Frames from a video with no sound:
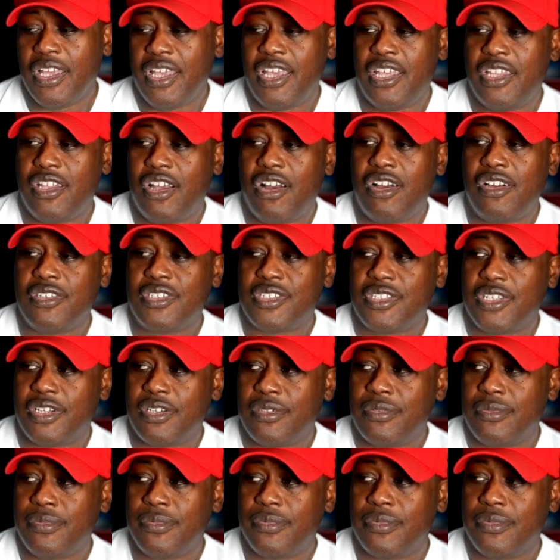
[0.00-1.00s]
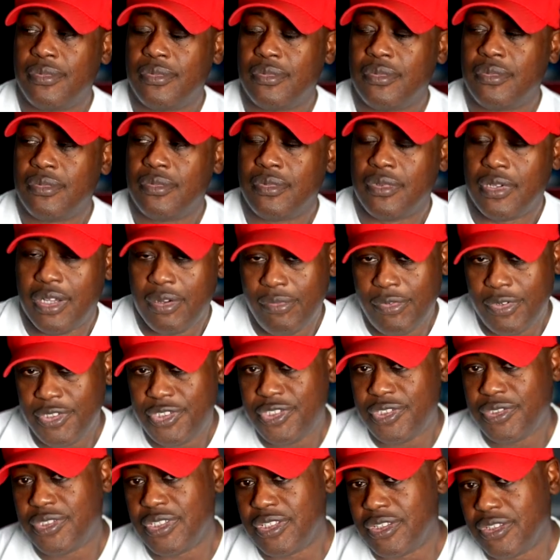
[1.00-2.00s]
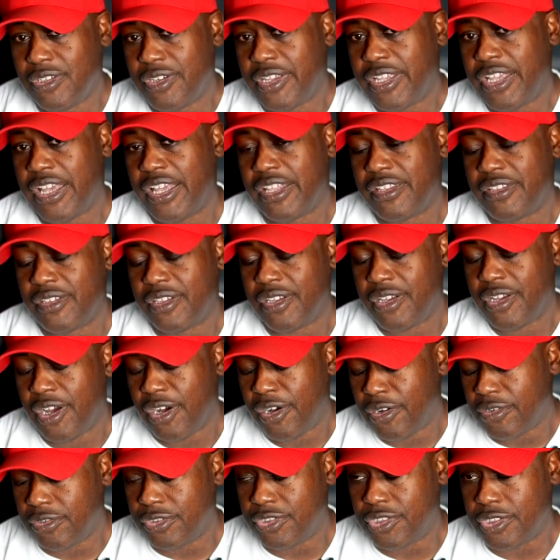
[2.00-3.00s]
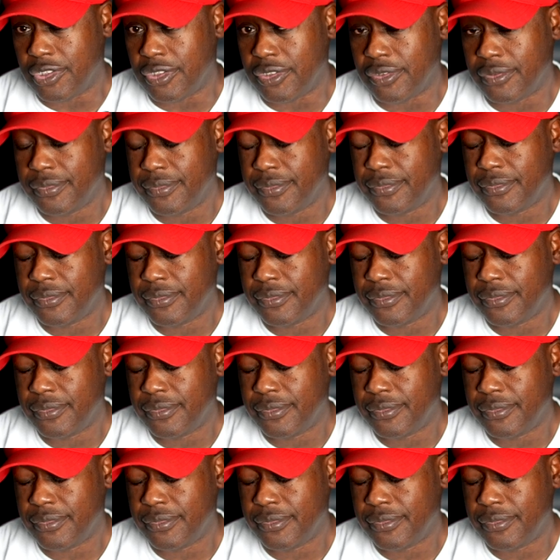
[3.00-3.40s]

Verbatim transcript: And also, I want you to look at culture.